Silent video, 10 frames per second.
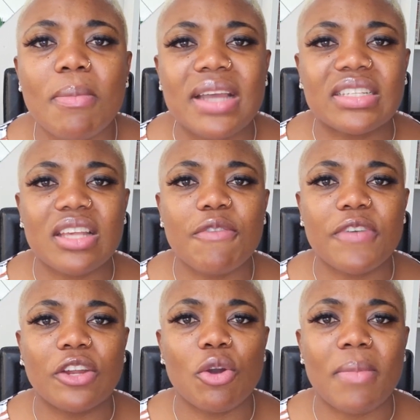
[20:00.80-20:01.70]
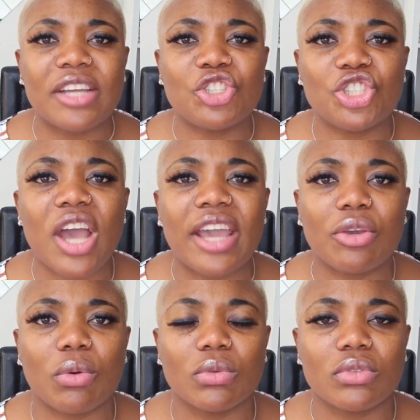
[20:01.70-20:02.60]
on myself and on my
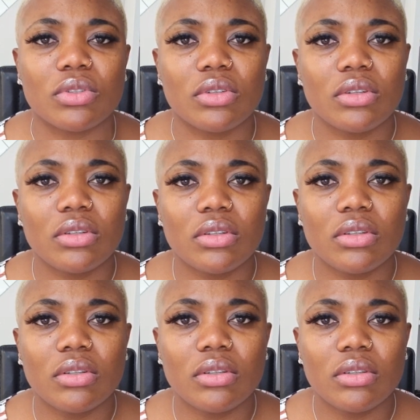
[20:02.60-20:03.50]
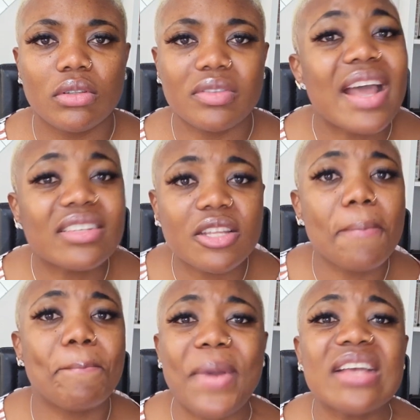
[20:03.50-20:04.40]
child. That's
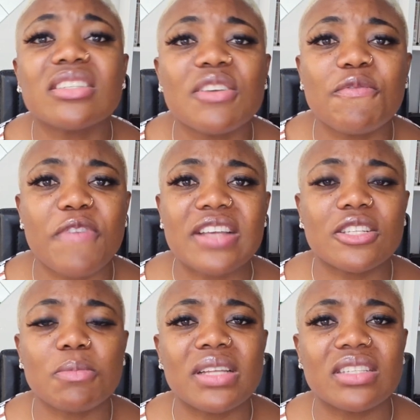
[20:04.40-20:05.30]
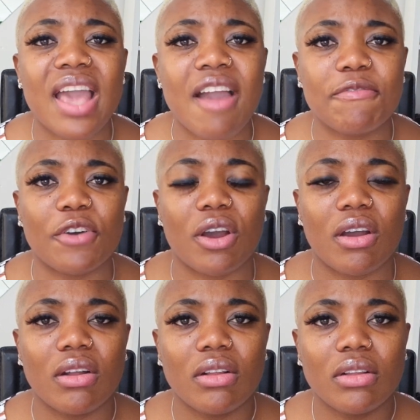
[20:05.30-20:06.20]
the best investment ever.
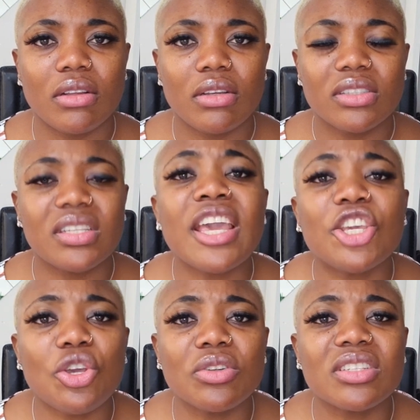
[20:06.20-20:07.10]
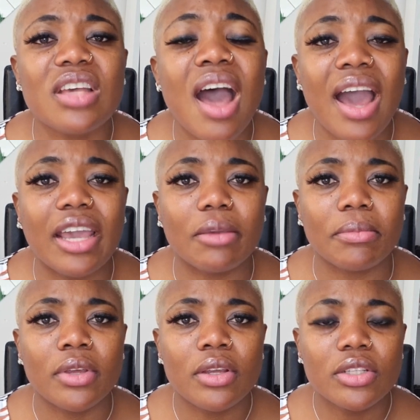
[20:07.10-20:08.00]
Take your
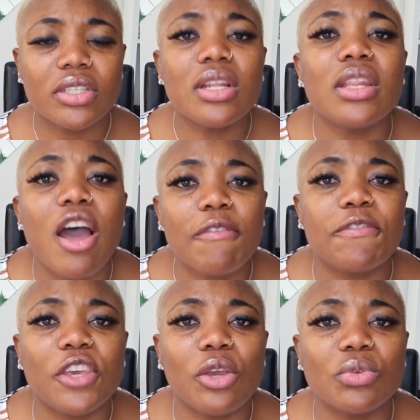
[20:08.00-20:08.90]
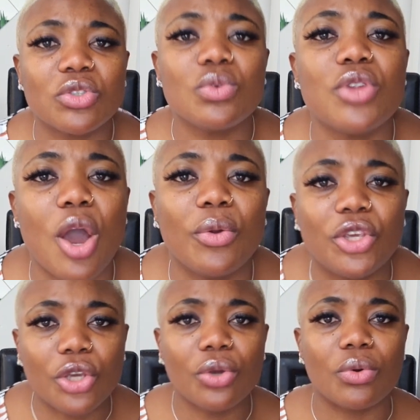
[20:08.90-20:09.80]
time to love you, to know
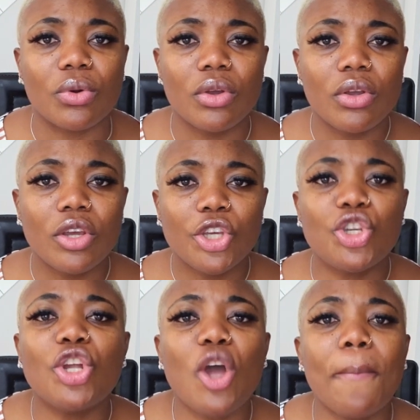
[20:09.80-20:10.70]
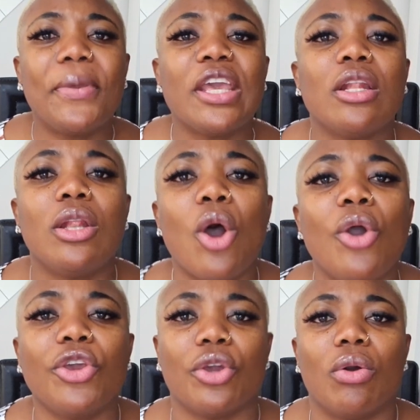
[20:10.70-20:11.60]
you. You're not being
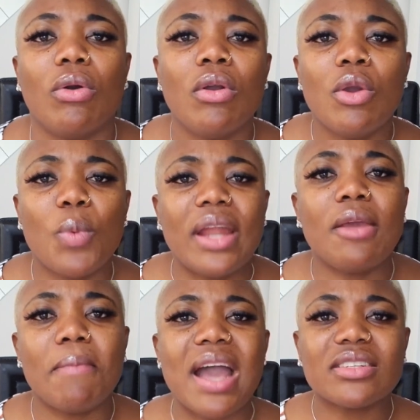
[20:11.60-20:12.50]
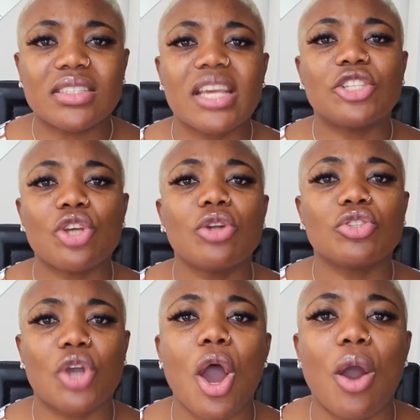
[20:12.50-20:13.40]
loyal when a man say
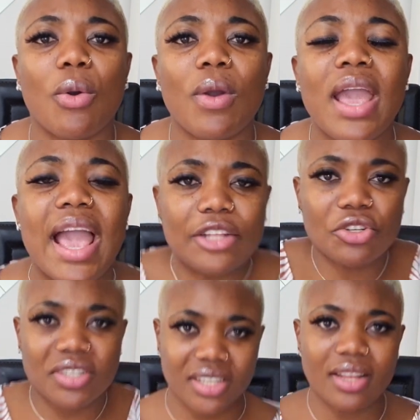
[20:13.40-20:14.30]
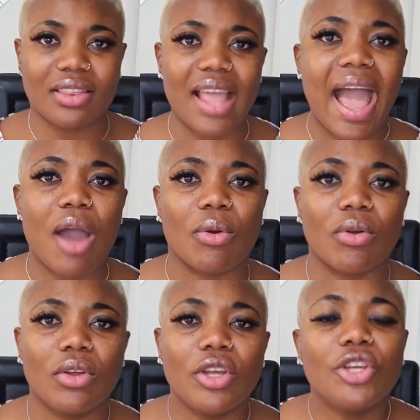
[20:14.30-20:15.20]
don't go and you sit down.
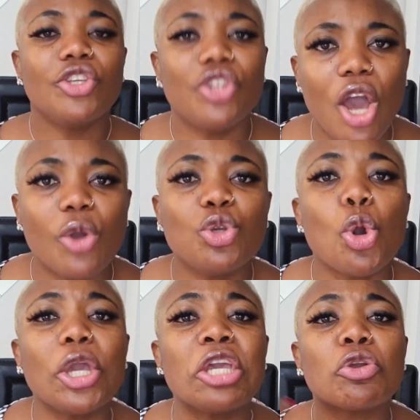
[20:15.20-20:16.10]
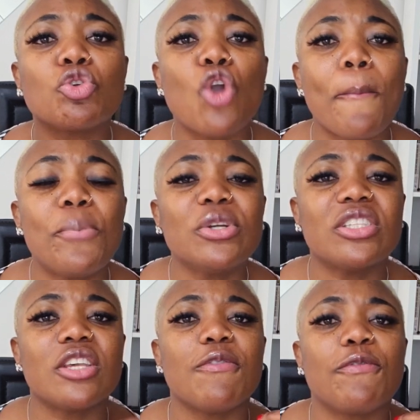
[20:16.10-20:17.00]
You know, you're
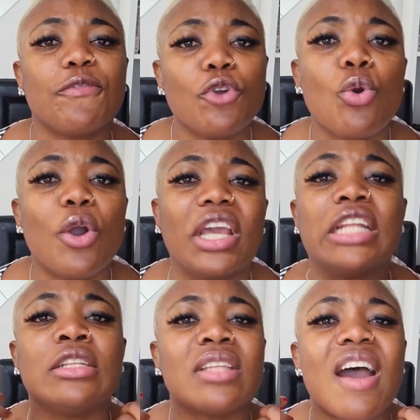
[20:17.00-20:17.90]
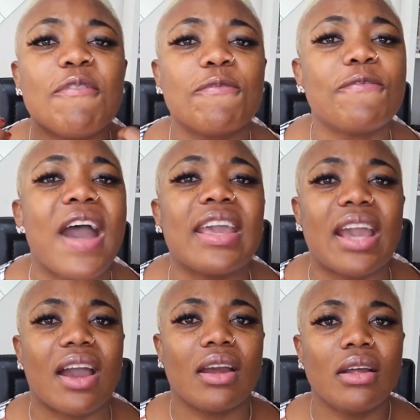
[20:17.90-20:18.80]
putting fuel in that
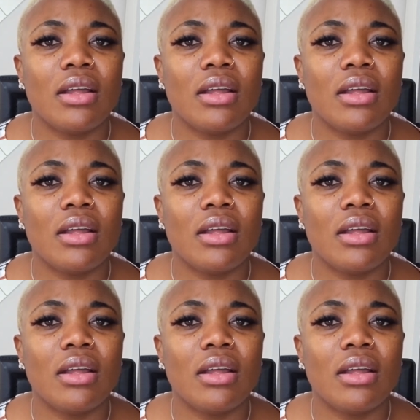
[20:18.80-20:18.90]
fire.